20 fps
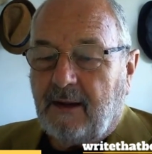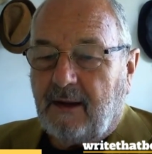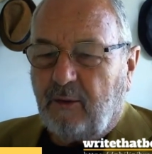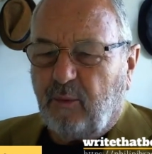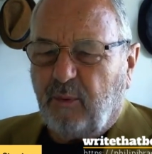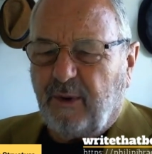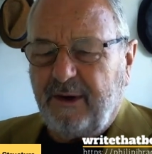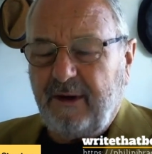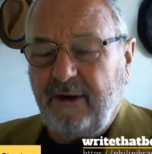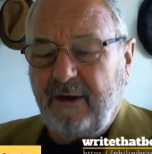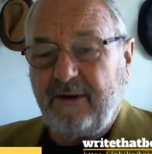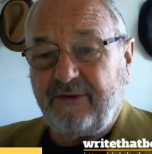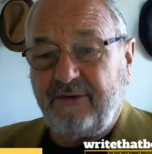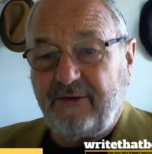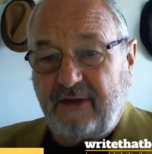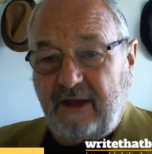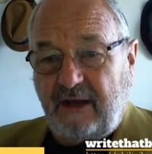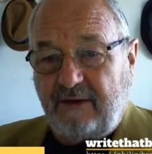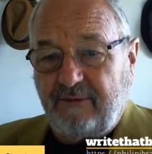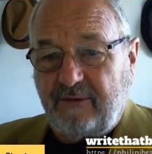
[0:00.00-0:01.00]
And what he
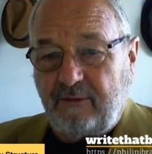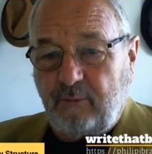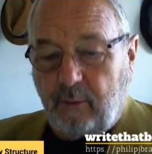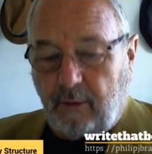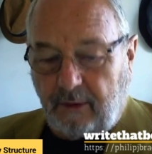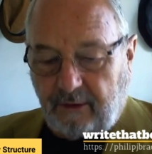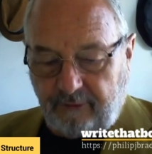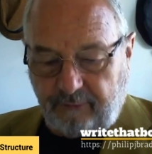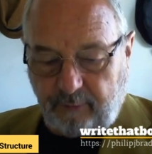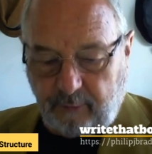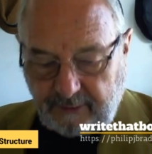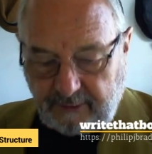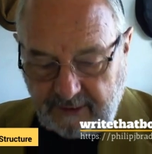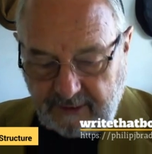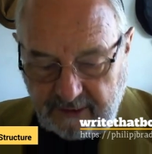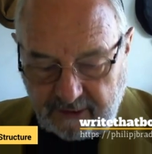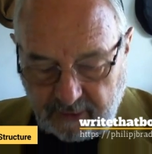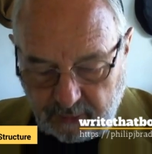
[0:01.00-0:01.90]
discovered was what he